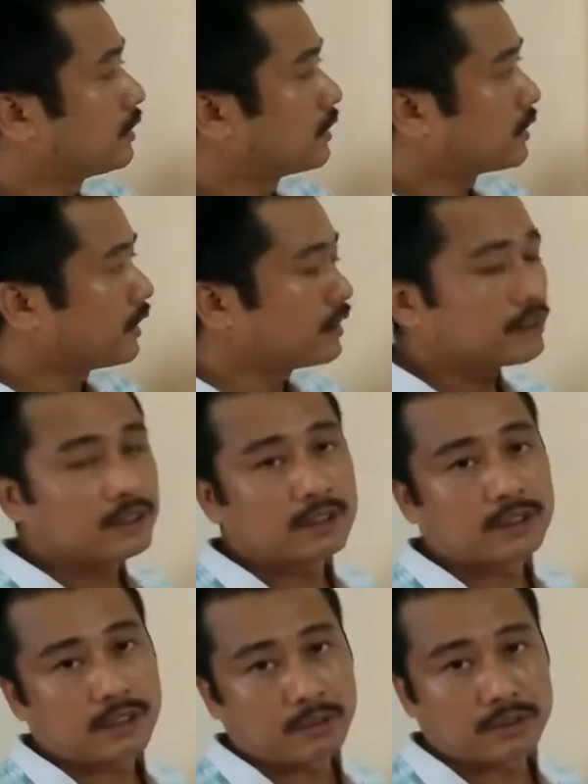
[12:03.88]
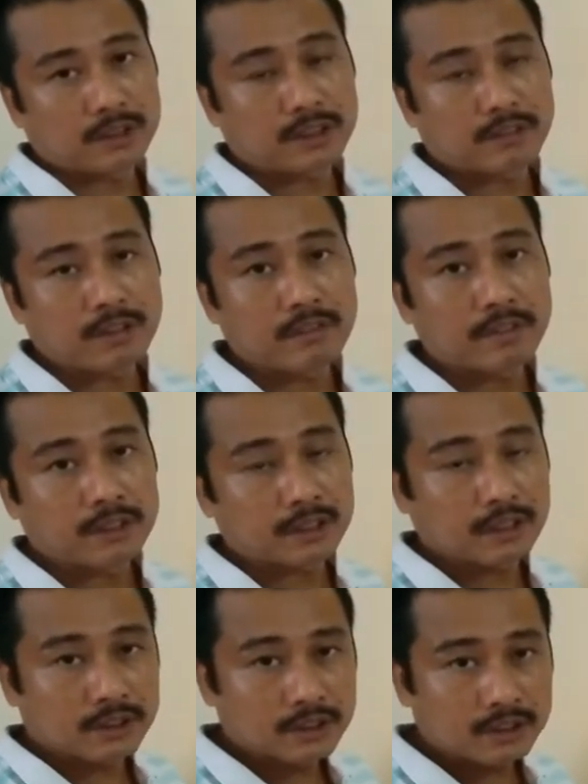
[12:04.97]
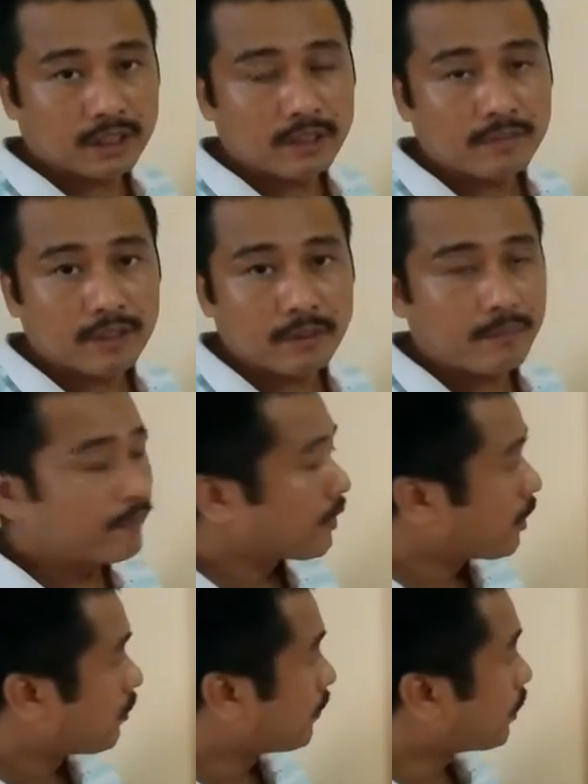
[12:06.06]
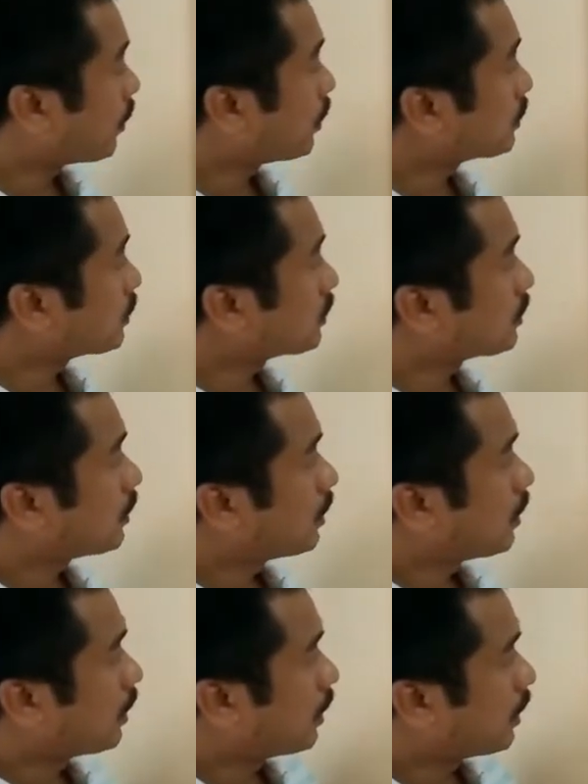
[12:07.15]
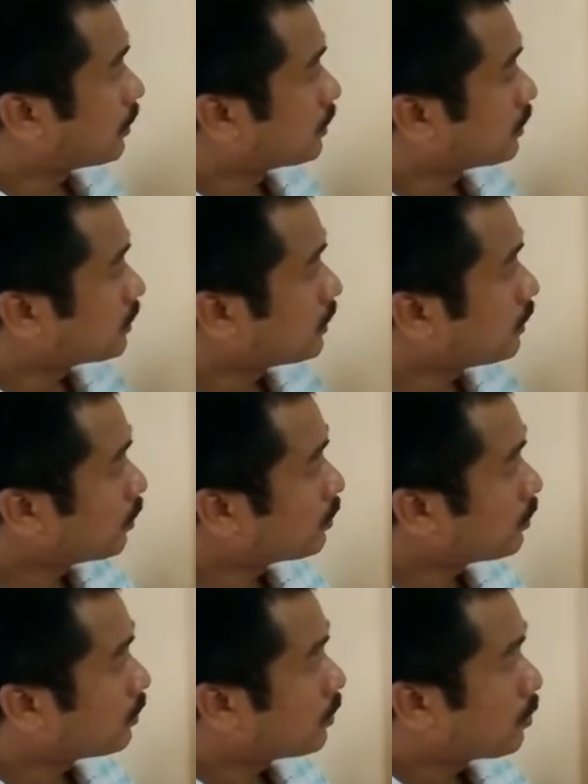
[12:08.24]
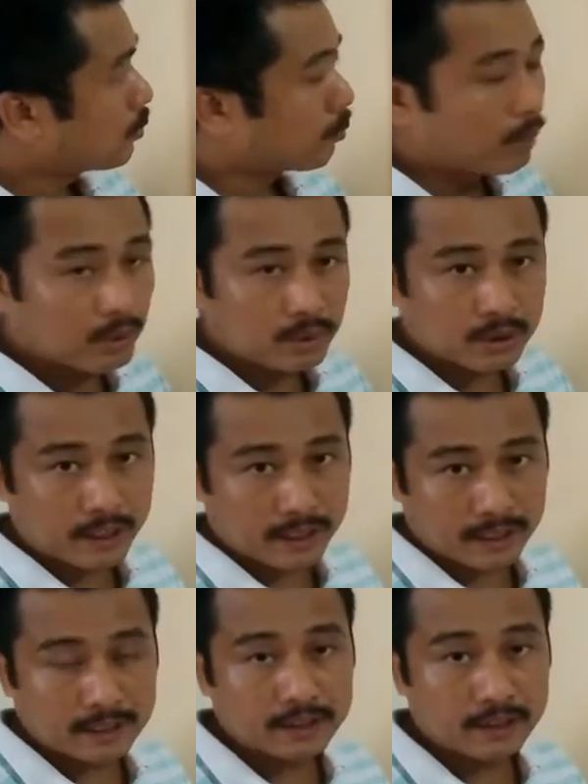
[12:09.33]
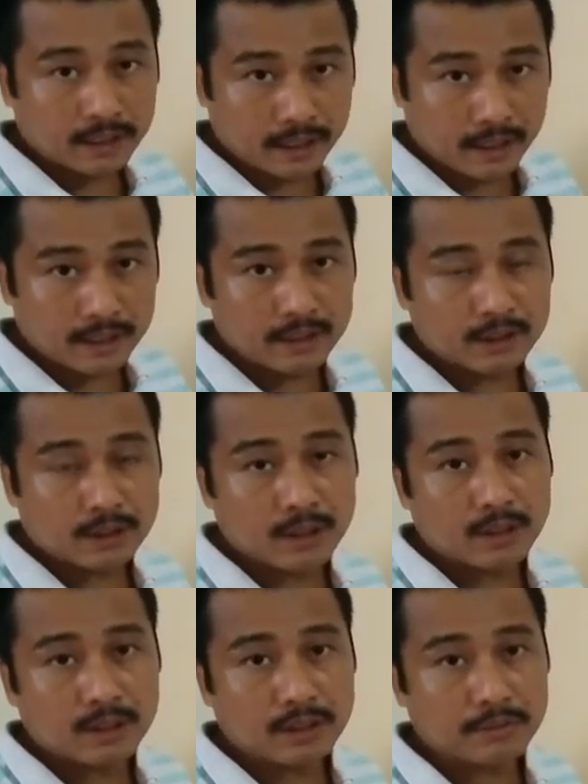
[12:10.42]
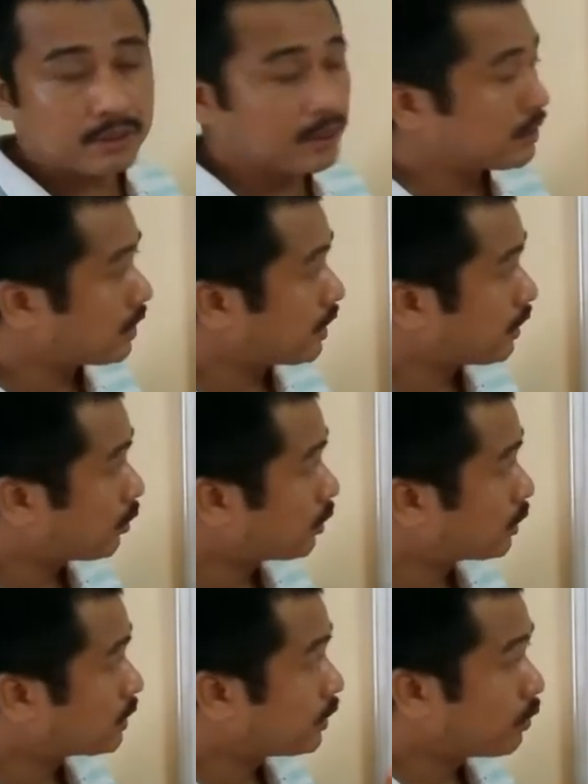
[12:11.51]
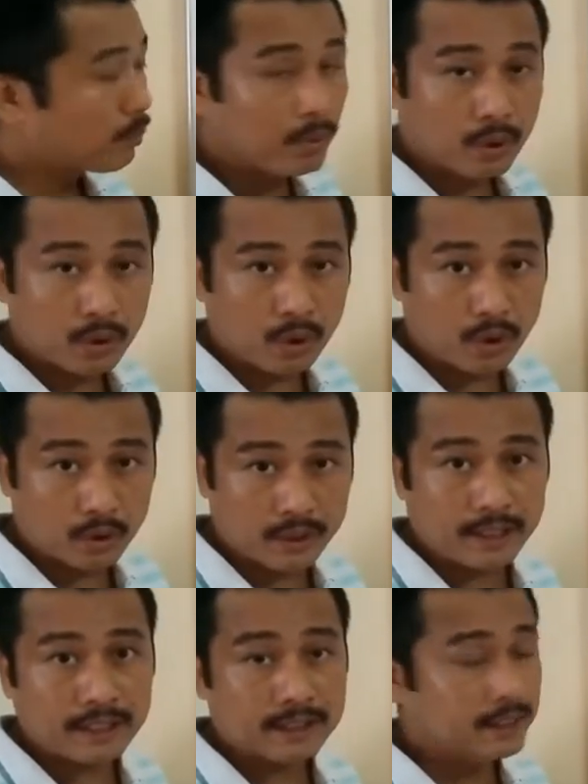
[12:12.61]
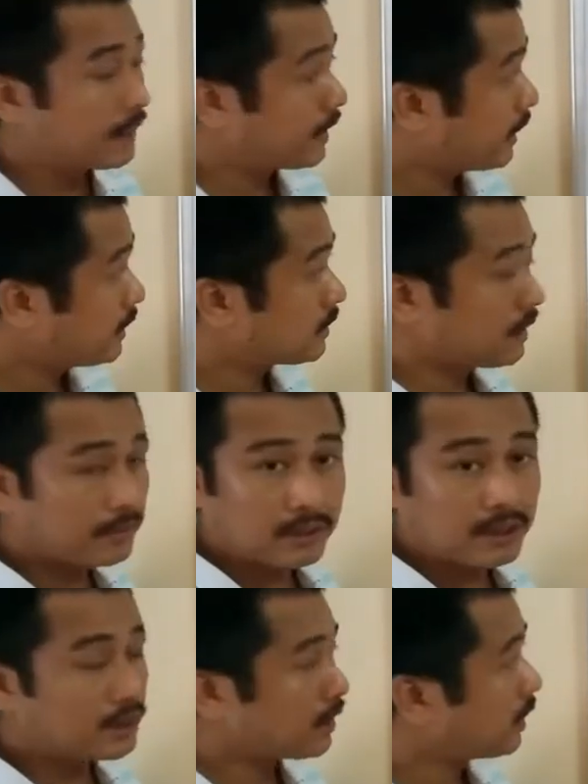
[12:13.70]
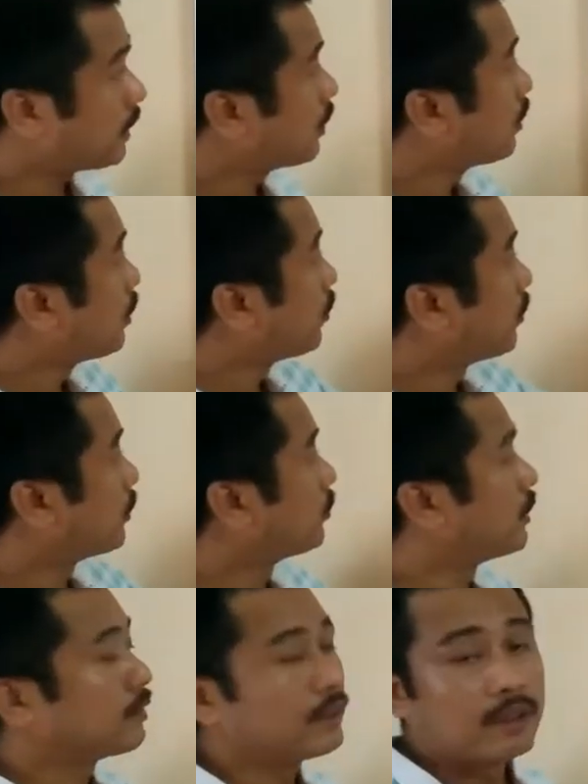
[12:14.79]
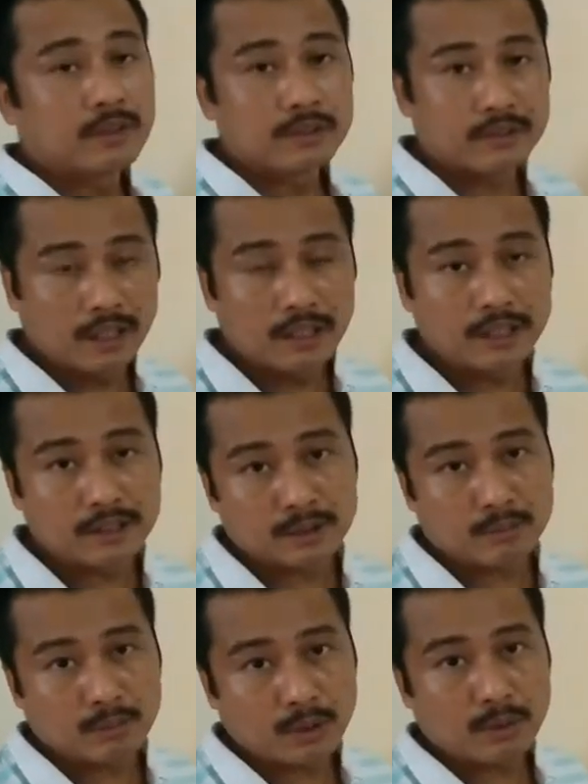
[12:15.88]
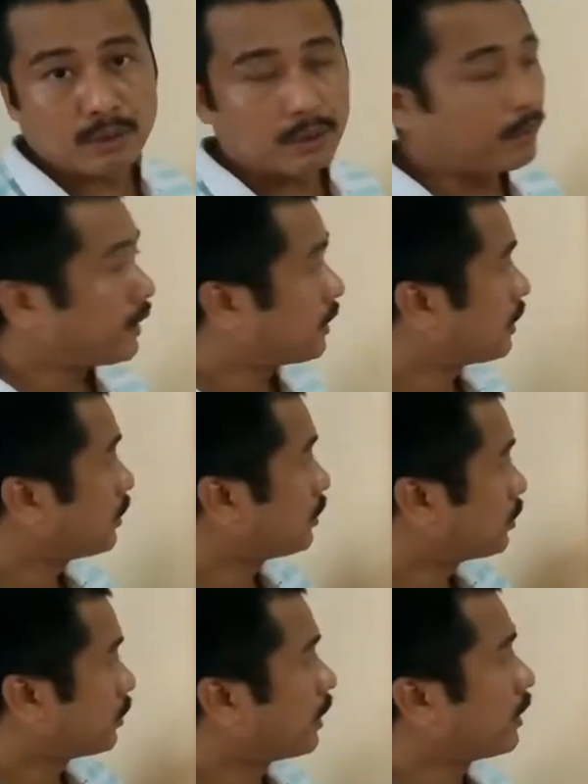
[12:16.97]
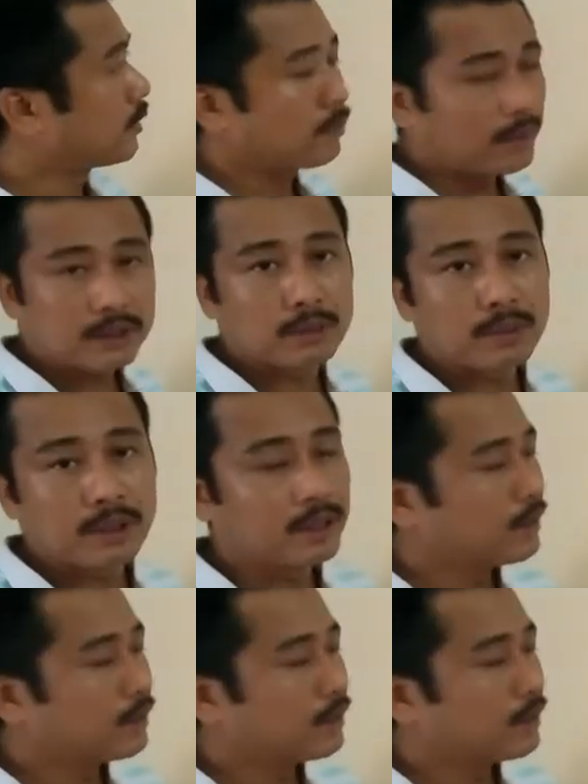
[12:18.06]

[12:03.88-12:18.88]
changes the CO stretching vibration considerably, because the CO bond strength has decreased substantially, or the CO bond order has decreased substantially when we fill this molecular orbital. So it must be